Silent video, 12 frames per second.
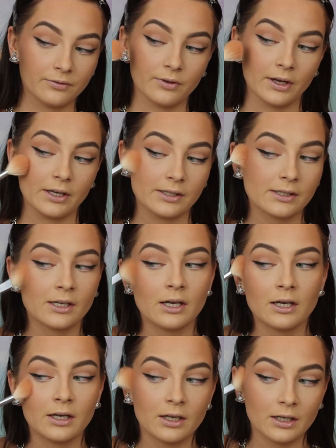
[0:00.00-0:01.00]
face
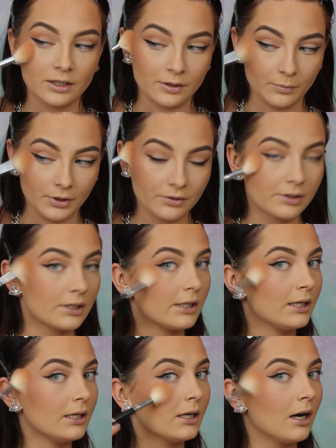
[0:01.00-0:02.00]
is
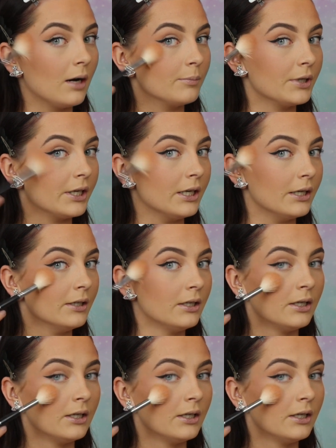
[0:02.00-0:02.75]
mostly up here,